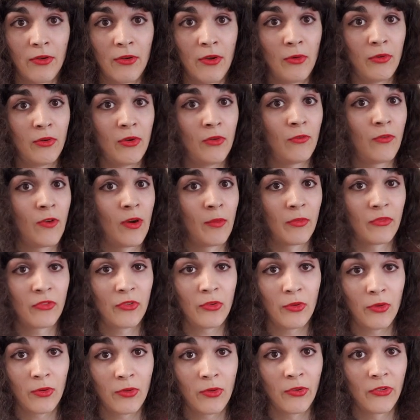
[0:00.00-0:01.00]
are no good
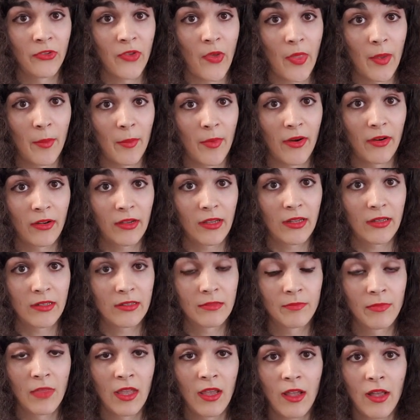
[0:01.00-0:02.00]
pharmaceuticals on the
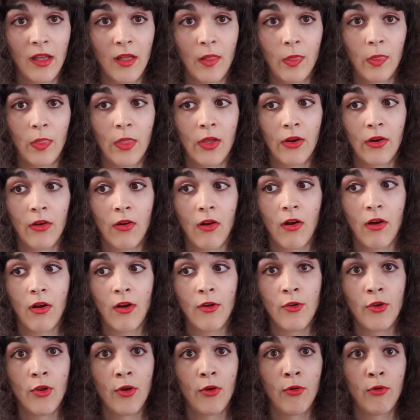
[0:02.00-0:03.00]
market. There
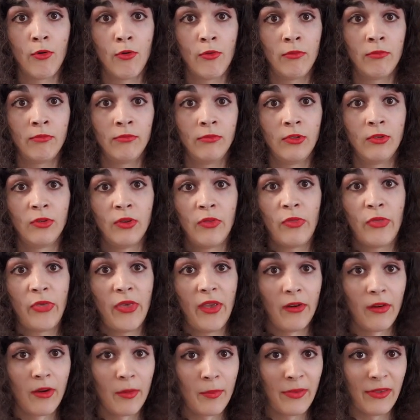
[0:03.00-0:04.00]
are no good
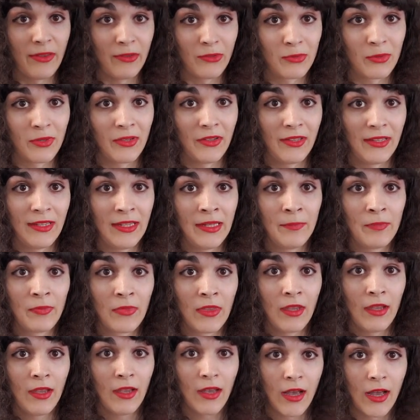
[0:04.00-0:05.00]
therapies, really.
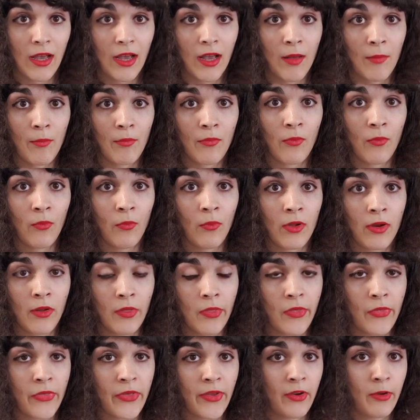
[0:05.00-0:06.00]
One
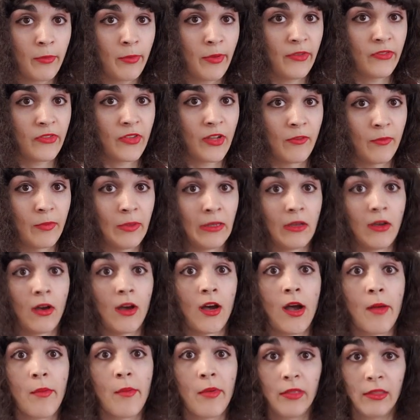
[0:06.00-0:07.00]
of the therapies that have been
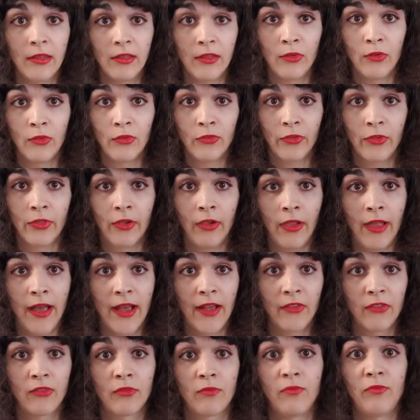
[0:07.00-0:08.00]
commonly used for the
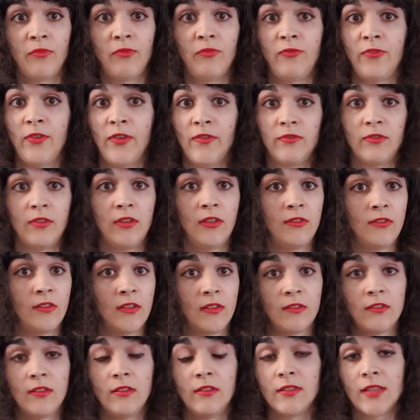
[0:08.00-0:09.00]
last 50,
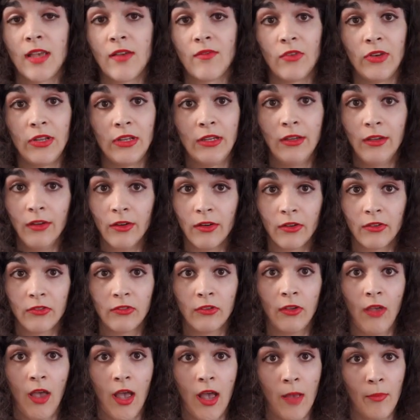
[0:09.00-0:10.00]
60, 70
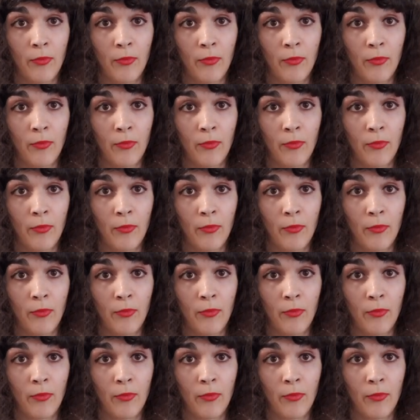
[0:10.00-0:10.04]
years,